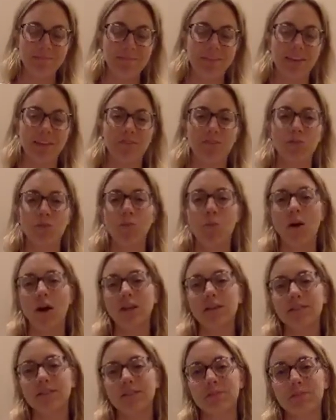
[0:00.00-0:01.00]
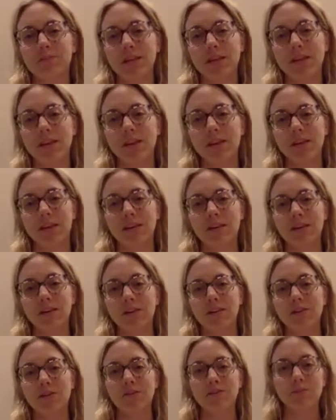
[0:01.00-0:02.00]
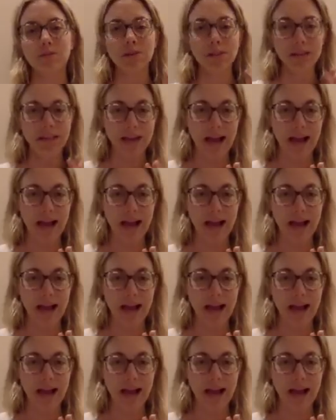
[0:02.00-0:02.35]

If you want to be really